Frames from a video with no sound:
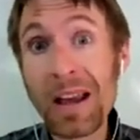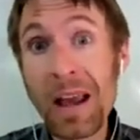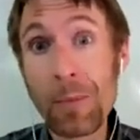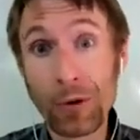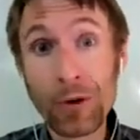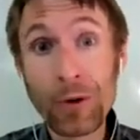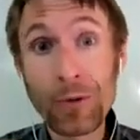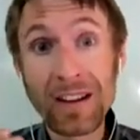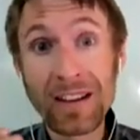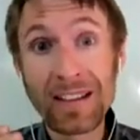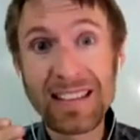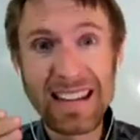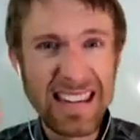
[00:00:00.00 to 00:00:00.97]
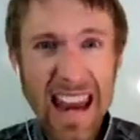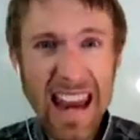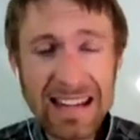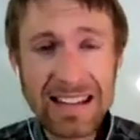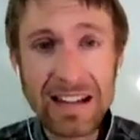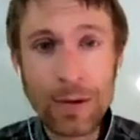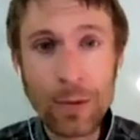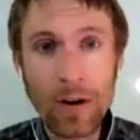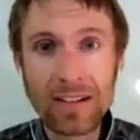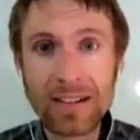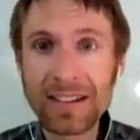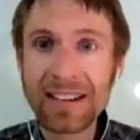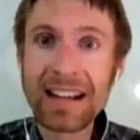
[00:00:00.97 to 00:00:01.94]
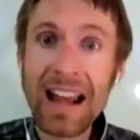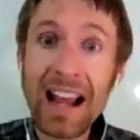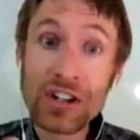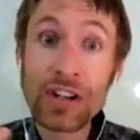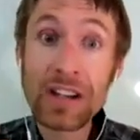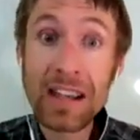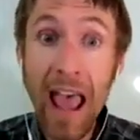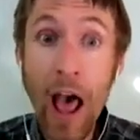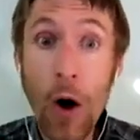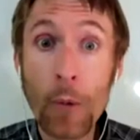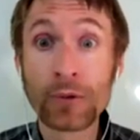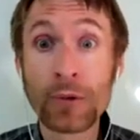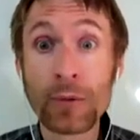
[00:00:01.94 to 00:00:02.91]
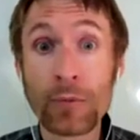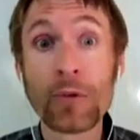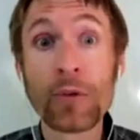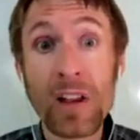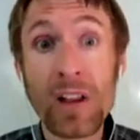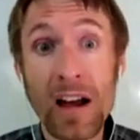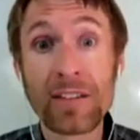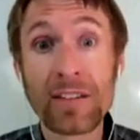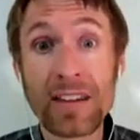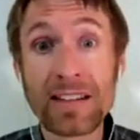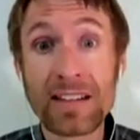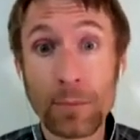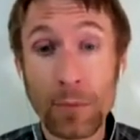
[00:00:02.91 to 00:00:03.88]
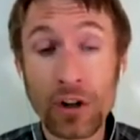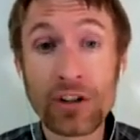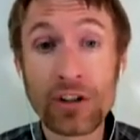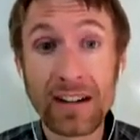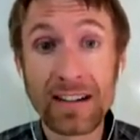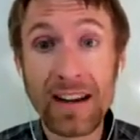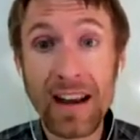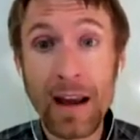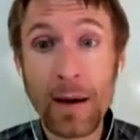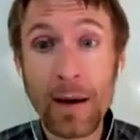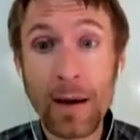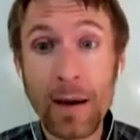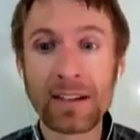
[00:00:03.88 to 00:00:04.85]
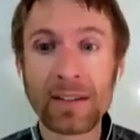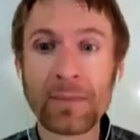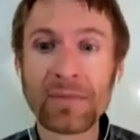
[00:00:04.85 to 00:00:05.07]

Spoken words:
improving the taste of the water is that it actually helped remove a lot of these emerging contaminants.